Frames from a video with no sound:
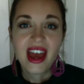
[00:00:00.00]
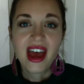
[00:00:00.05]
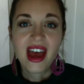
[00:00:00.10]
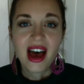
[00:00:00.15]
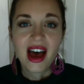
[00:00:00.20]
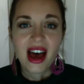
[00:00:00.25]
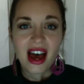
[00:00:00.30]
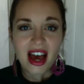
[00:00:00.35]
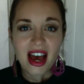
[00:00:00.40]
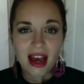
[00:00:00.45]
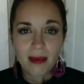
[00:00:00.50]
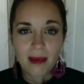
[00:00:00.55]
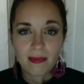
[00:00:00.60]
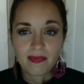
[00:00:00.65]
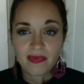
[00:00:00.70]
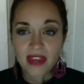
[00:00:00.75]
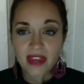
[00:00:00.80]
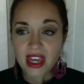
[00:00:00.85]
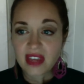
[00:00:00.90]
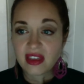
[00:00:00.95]
And
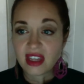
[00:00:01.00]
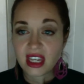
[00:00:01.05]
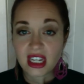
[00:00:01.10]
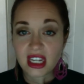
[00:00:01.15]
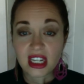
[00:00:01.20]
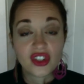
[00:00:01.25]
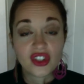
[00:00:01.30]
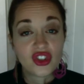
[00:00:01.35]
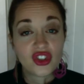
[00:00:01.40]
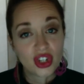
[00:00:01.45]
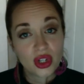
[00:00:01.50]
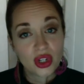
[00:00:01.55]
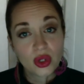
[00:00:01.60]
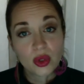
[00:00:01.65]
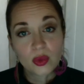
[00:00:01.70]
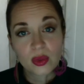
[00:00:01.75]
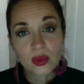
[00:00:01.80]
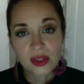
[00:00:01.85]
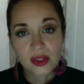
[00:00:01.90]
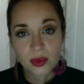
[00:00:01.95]
then in June
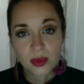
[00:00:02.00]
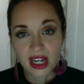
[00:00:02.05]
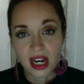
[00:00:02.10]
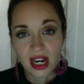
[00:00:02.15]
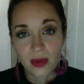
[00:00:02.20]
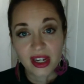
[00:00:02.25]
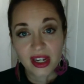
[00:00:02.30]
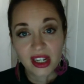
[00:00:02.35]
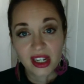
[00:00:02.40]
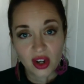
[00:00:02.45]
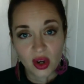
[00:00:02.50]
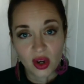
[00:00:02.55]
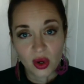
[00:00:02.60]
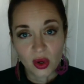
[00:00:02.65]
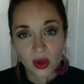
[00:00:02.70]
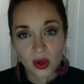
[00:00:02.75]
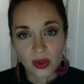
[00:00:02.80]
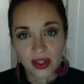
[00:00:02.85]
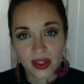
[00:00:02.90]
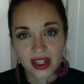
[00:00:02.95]
was when I went
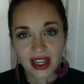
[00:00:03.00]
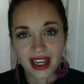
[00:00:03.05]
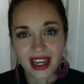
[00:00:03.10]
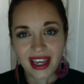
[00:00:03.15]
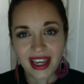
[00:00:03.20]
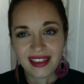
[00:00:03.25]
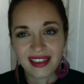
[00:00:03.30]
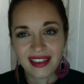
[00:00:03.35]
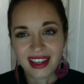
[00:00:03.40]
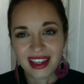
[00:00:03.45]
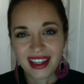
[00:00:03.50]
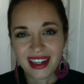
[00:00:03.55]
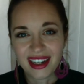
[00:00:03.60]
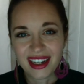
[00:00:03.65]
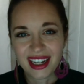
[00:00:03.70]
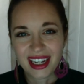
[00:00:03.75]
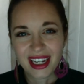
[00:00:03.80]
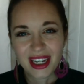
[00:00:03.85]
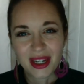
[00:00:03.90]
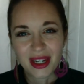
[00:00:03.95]
gold. And then
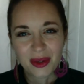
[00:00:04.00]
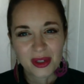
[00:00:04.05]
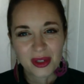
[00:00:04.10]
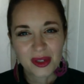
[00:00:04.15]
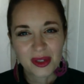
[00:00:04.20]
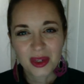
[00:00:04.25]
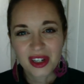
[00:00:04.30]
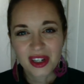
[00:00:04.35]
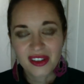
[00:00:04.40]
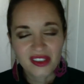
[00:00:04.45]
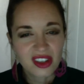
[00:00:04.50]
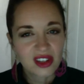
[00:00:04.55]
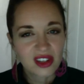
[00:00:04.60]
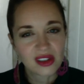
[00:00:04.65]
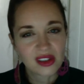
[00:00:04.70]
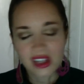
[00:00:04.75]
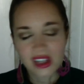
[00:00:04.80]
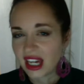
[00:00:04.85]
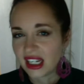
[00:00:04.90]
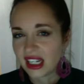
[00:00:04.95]
it was one of those
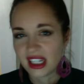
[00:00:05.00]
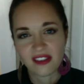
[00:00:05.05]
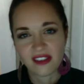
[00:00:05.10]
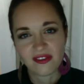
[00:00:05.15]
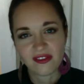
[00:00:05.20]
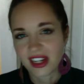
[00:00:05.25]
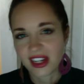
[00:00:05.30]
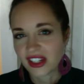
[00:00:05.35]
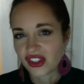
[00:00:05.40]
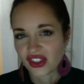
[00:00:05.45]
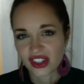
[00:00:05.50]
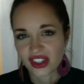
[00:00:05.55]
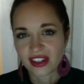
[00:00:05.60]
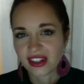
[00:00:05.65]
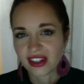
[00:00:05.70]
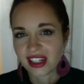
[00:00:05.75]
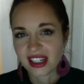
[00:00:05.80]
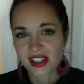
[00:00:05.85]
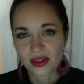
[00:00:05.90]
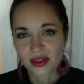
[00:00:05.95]
lightning fast
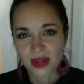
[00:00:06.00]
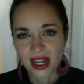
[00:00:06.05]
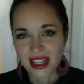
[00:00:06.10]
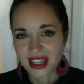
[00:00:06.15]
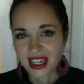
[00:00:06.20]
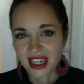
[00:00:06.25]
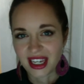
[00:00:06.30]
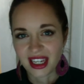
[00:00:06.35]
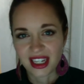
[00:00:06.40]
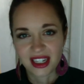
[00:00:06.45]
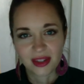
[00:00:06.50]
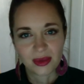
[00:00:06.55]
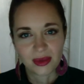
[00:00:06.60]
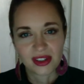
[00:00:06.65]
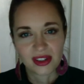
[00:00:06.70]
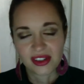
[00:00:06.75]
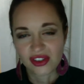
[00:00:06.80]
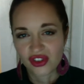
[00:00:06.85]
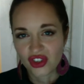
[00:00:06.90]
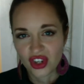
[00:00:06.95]
journeys right then. It
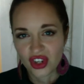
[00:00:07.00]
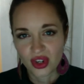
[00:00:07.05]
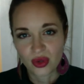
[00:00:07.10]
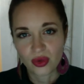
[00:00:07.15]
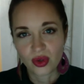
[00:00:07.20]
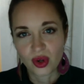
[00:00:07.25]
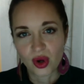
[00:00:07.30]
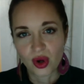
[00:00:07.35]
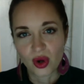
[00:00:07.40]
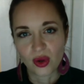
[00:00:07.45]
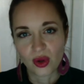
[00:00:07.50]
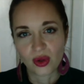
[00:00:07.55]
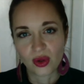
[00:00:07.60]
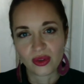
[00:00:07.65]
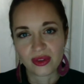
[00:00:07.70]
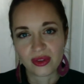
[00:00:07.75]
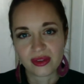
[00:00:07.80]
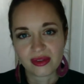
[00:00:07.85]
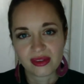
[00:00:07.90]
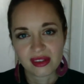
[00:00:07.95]
was June
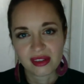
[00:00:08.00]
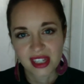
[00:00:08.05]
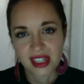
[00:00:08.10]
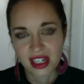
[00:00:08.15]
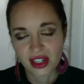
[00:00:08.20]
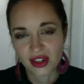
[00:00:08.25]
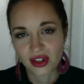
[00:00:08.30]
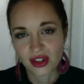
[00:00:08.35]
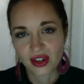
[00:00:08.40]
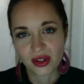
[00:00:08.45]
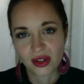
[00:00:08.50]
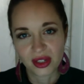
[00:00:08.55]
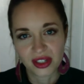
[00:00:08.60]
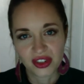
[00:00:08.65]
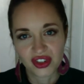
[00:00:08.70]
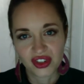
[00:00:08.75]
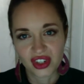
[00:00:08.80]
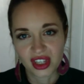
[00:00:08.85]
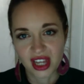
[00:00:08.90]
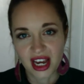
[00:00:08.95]
gold, senior gold in
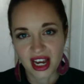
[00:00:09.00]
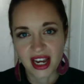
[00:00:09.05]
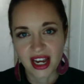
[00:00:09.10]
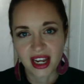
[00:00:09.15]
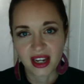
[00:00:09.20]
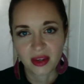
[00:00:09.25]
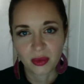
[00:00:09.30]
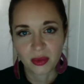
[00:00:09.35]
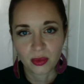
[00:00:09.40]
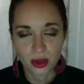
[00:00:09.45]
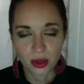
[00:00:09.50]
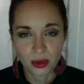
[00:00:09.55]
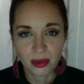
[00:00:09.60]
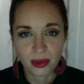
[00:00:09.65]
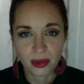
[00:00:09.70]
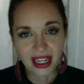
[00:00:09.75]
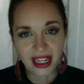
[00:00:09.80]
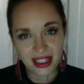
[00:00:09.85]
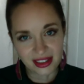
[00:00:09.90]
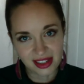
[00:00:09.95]
July,
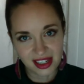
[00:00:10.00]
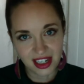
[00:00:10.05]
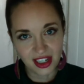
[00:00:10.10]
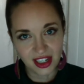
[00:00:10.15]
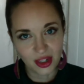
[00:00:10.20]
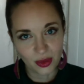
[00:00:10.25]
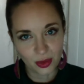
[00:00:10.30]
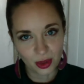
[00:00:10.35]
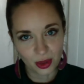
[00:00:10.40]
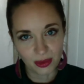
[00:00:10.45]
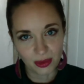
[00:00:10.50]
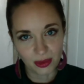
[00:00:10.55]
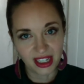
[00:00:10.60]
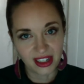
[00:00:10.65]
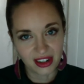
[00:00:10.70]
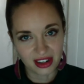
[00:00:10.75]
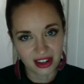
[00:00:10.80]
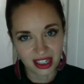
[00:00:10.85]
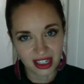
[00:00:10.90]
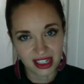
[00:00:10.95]
ruby and senior ruby in
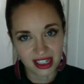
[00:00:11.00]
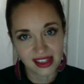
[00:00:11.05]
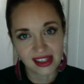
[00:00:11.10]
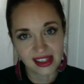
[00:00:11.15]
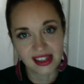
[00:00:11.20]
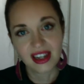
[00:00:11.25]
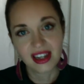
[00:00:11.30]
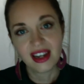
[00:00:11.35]
August,